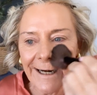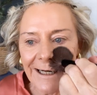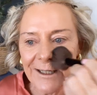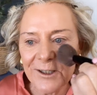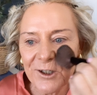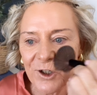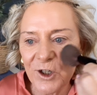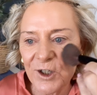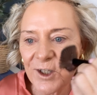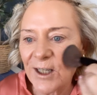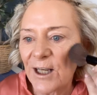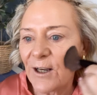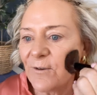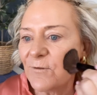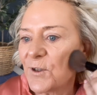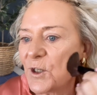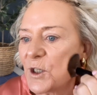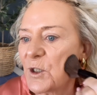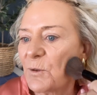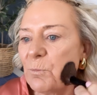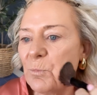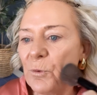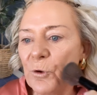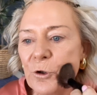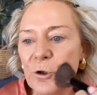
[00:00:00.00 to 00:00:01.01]
it just gives this
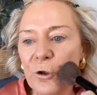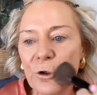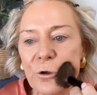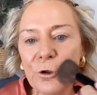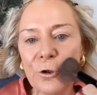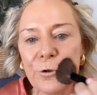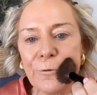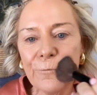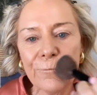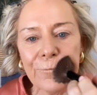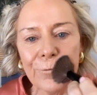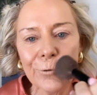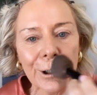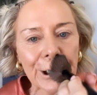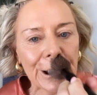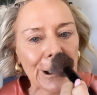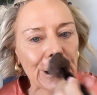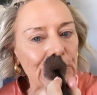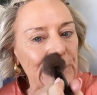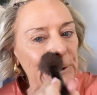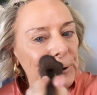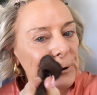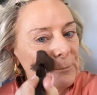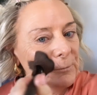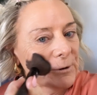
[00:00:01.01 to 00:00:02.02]
beautiful
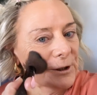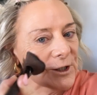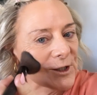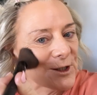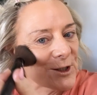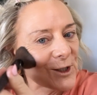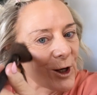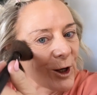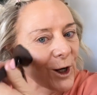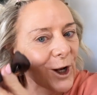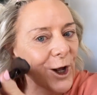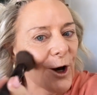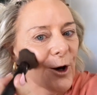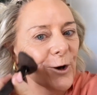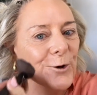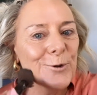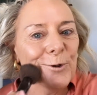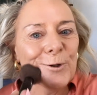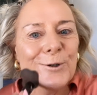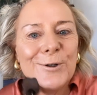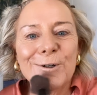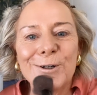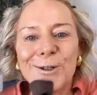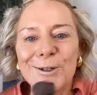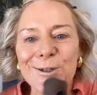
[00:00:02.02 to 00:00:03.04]
luminous glow
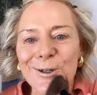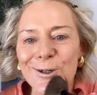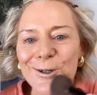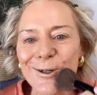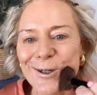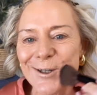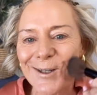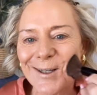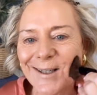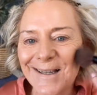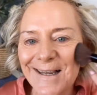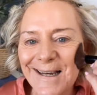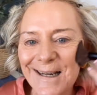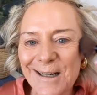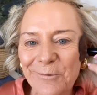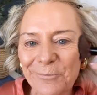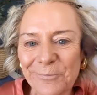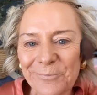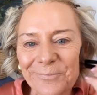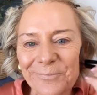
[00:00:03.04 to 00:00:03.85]
to your skin.